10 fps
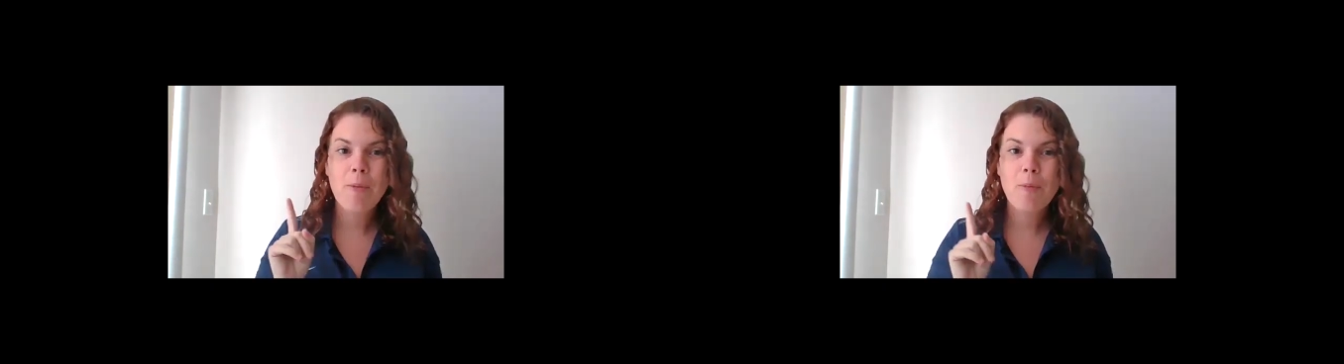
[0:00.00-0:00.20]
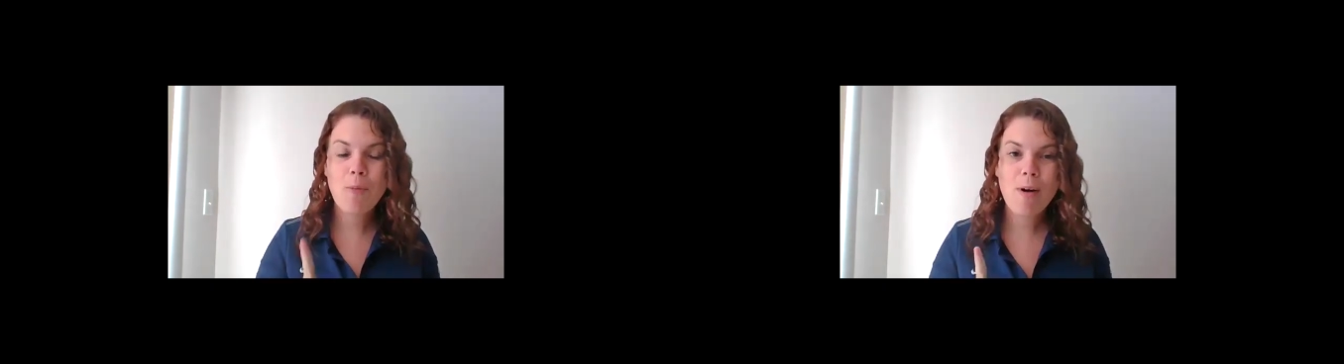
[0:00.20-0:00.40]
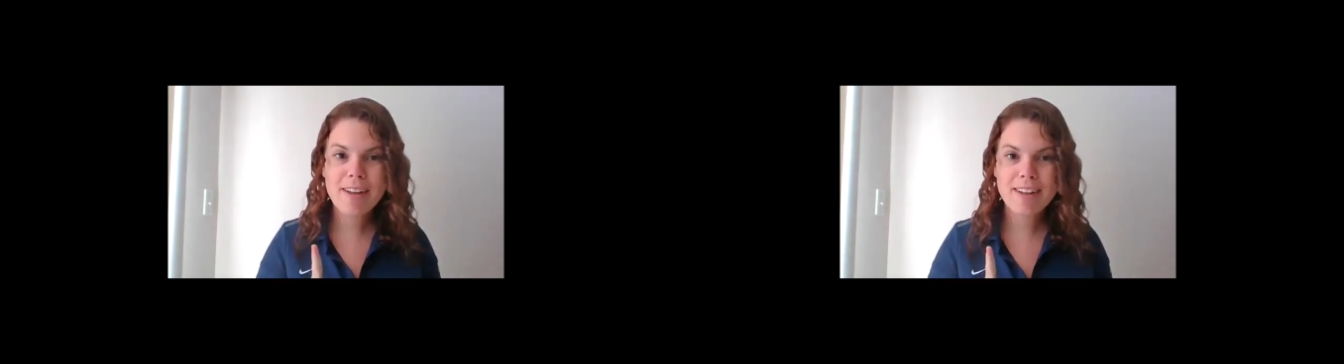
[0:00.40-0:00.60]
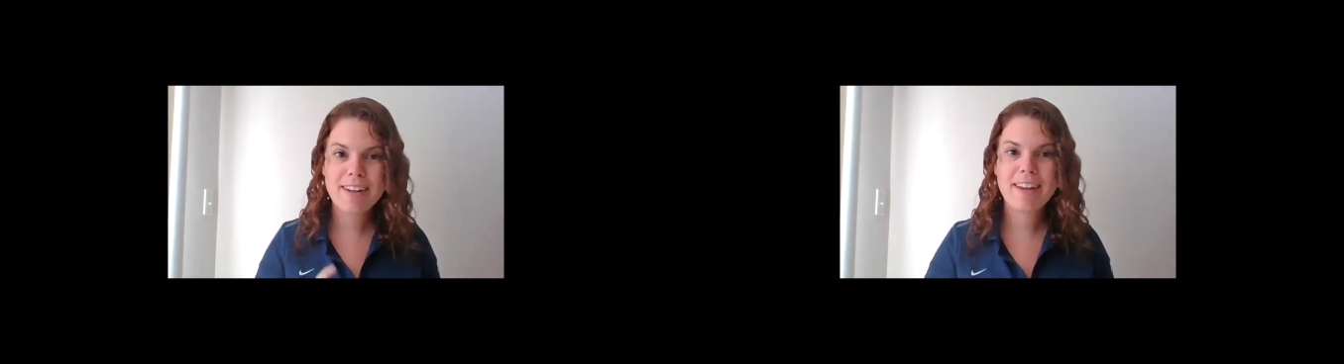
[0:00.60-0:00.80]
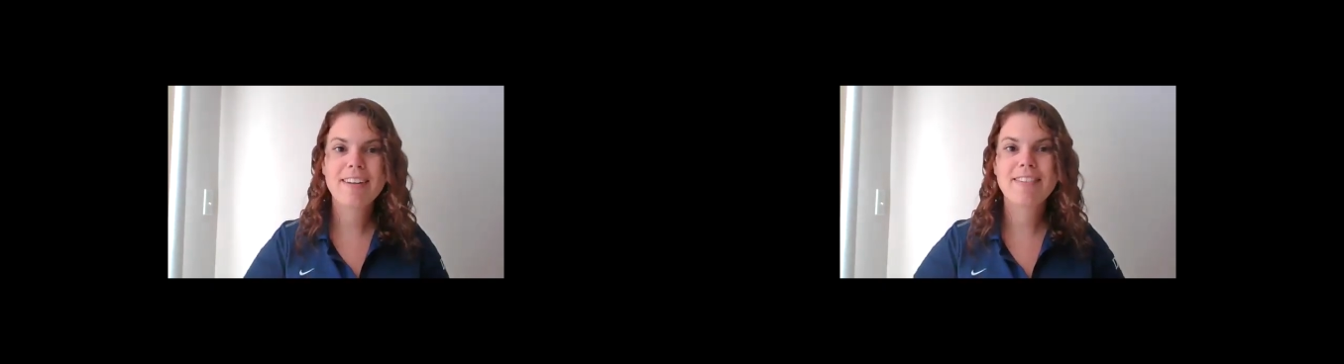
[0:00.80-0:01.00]

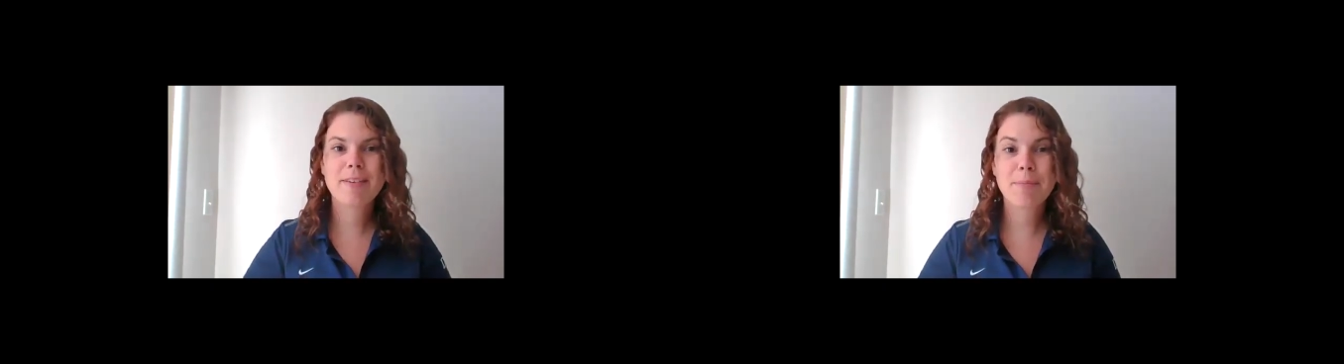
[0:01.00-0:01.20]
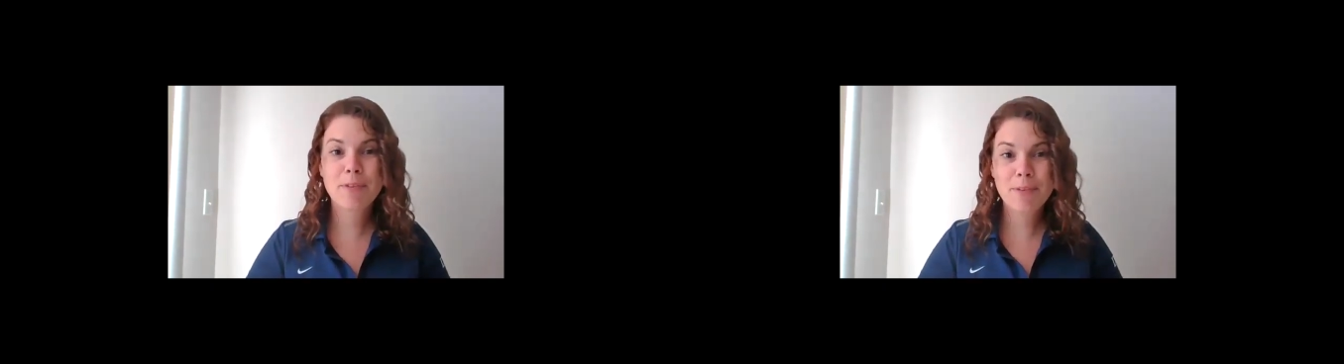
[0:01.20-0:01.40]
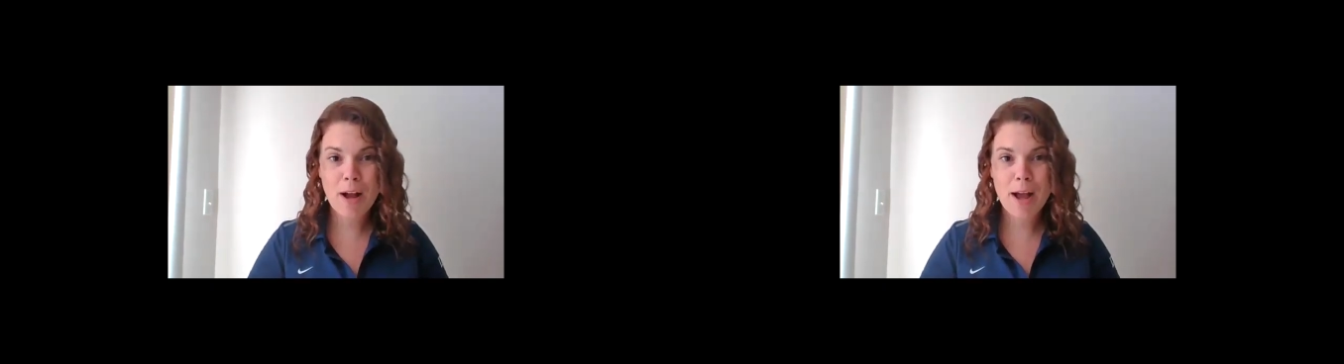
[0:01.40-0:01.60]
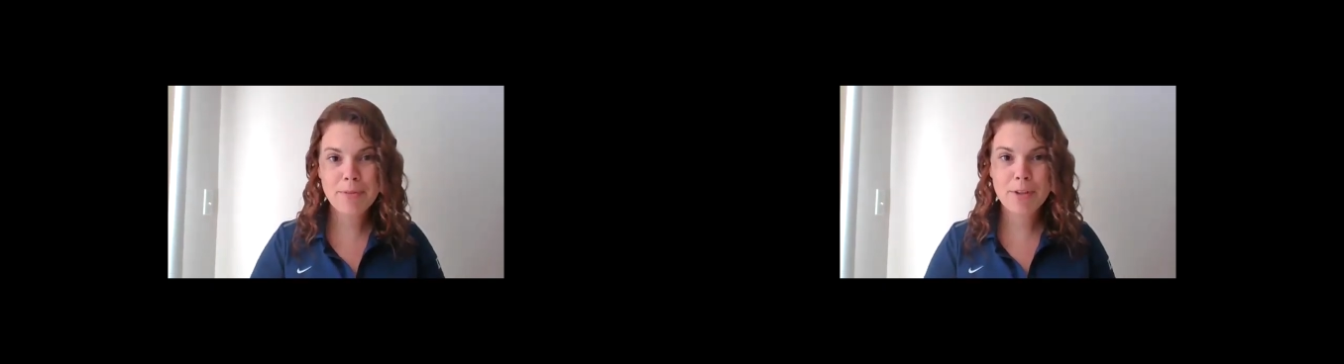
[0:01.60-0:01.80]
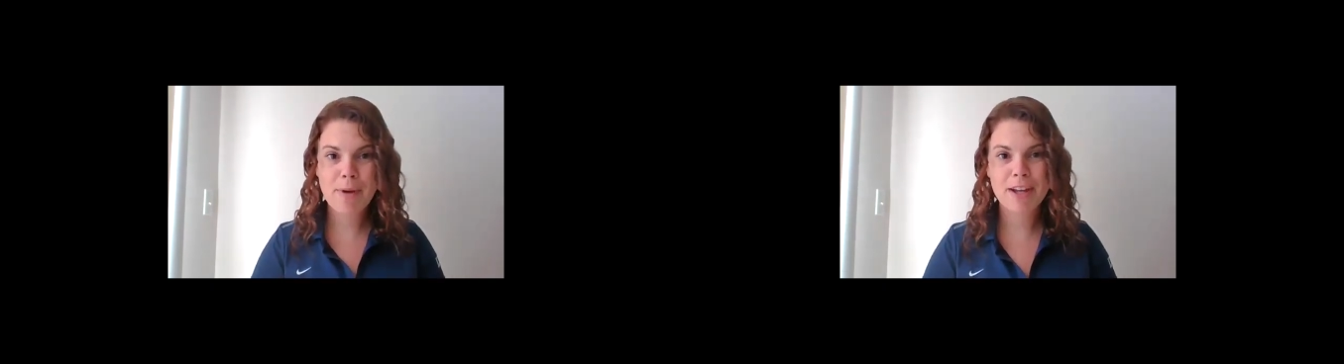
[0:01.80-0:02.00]
One, subscribe
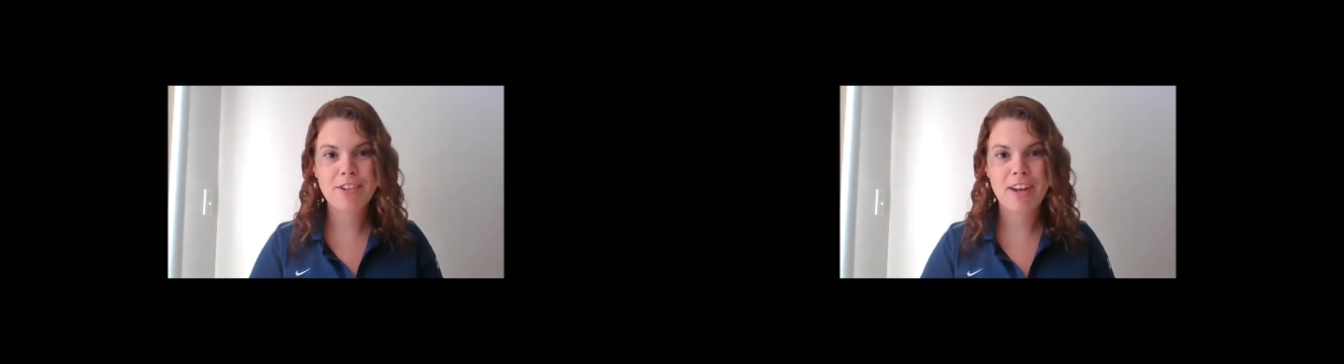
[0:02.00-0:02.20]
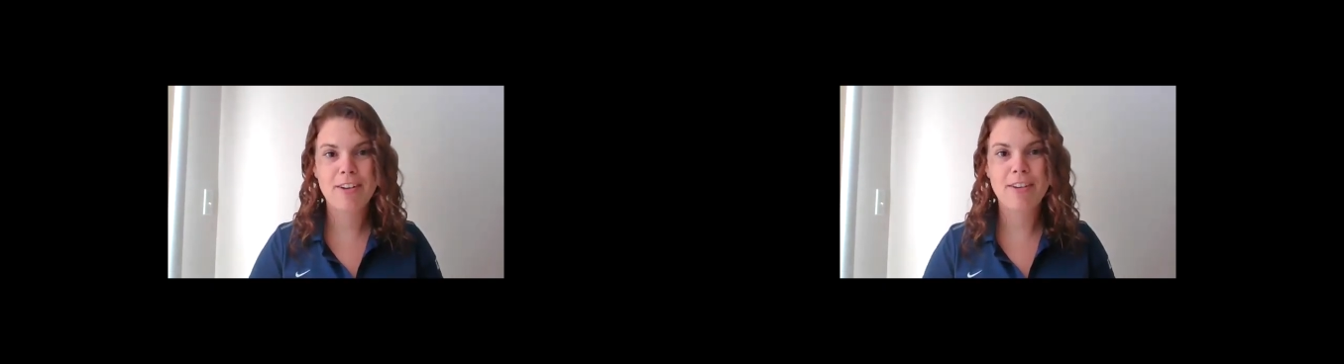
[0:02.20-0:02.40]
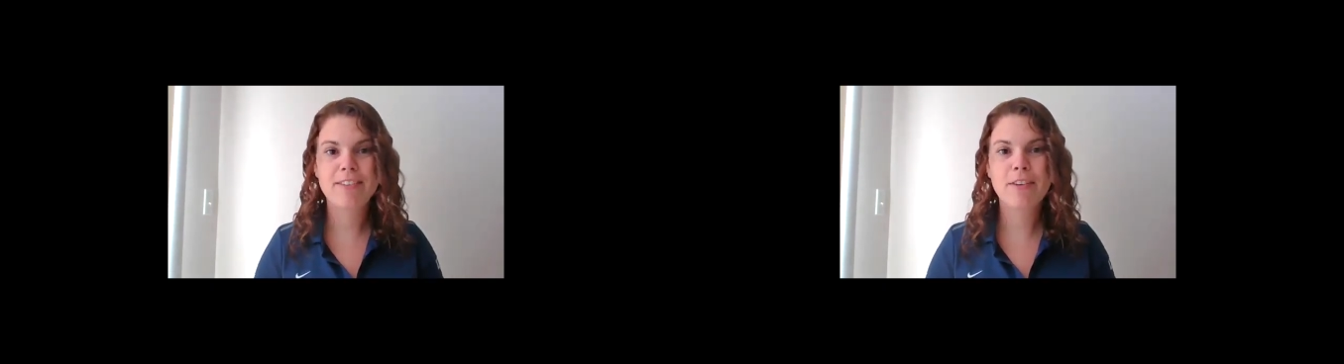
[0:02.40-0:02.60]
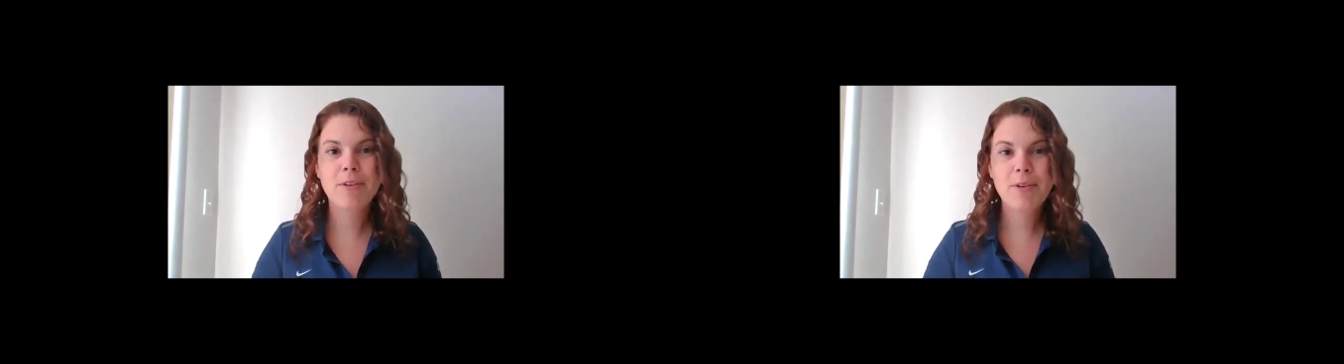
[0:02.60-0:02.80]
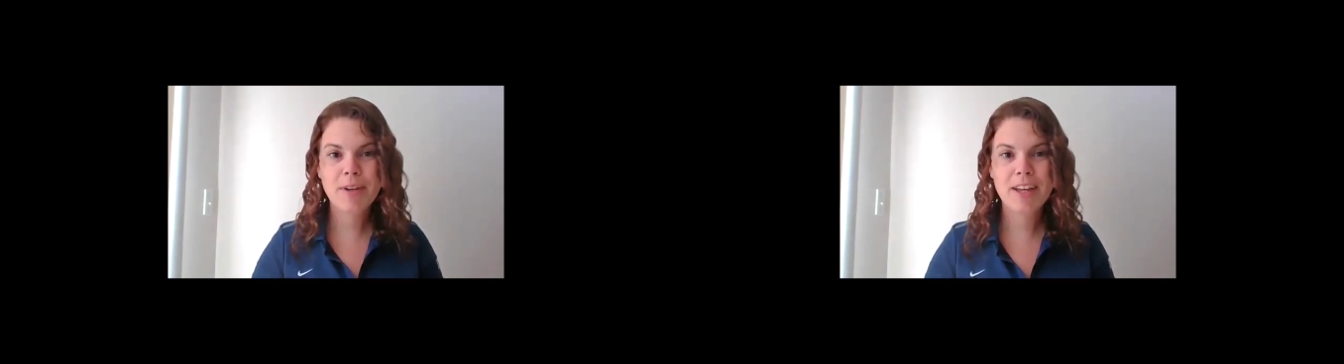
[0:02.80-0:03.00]
to my channel so
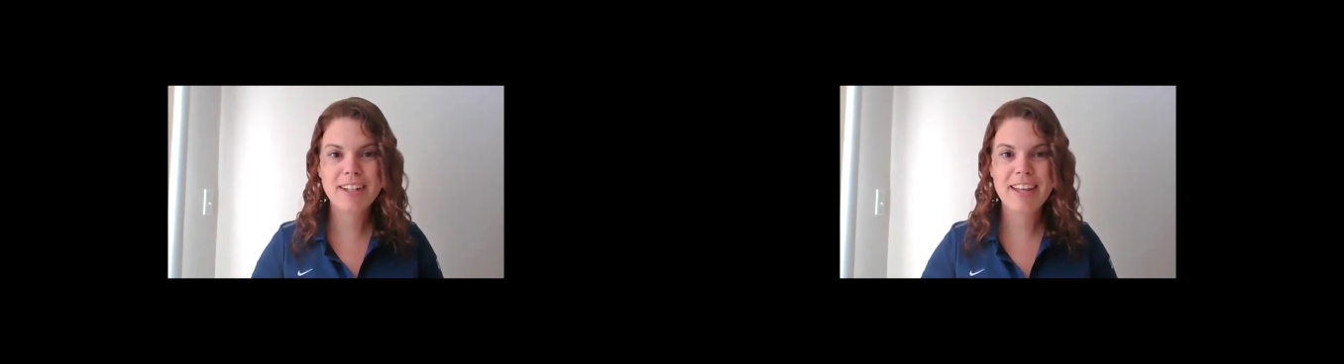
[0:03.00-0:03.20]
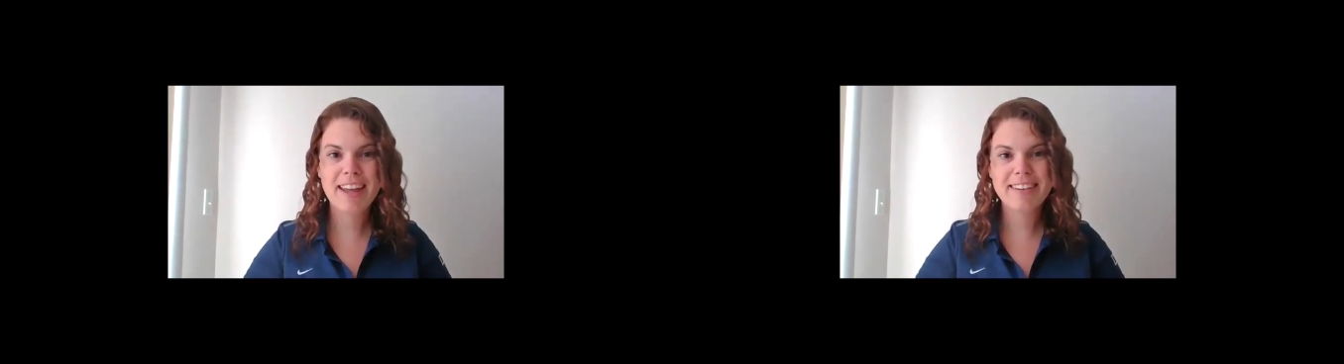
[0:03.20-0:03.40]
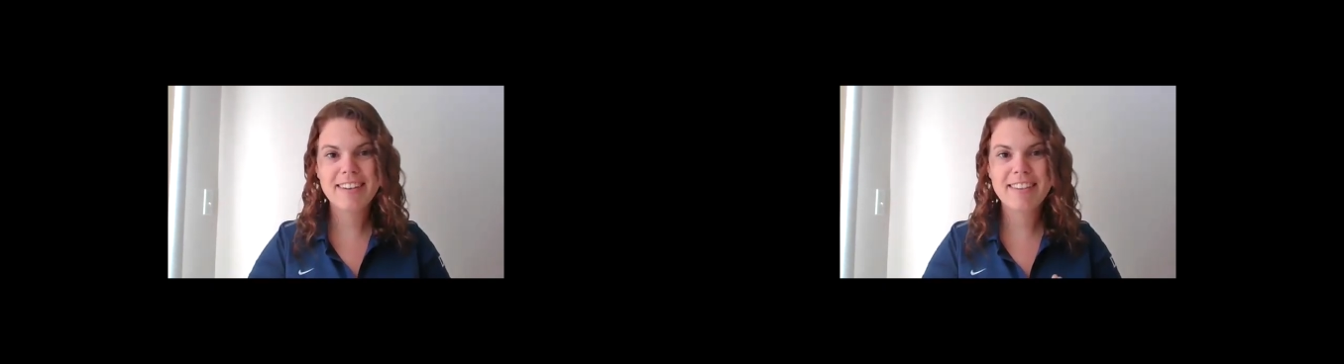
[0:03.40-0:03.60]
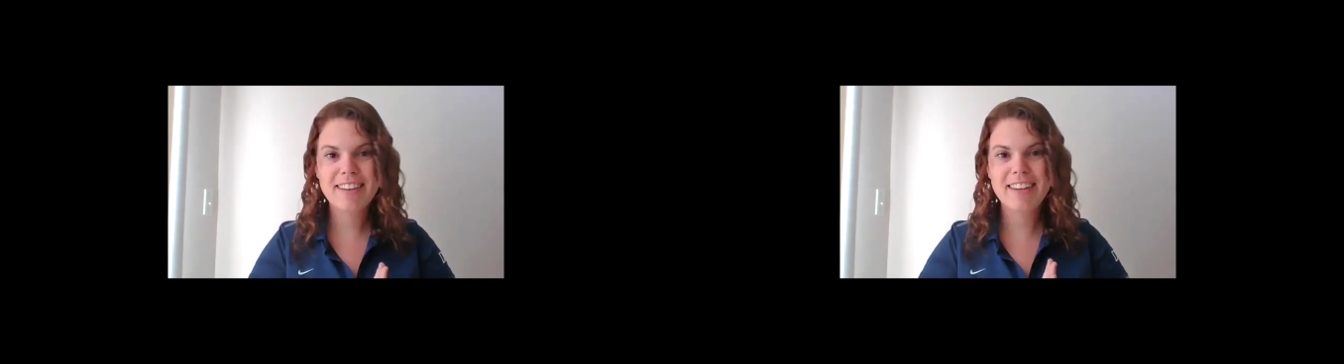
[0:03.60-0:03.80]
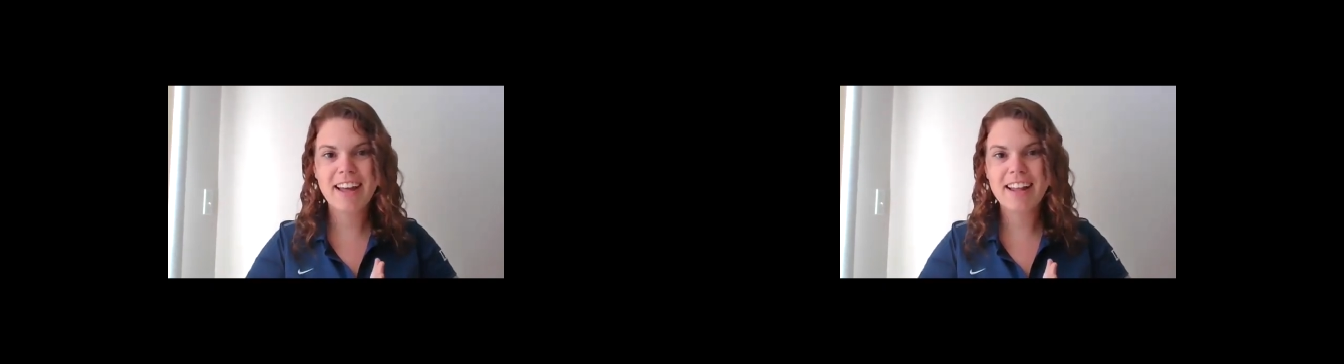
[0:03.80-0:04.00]
you can get
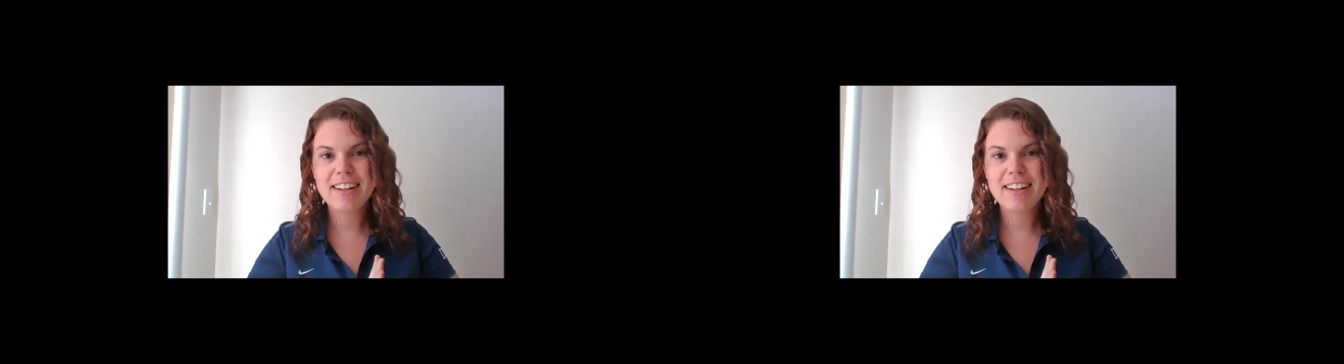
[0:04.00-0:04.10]
the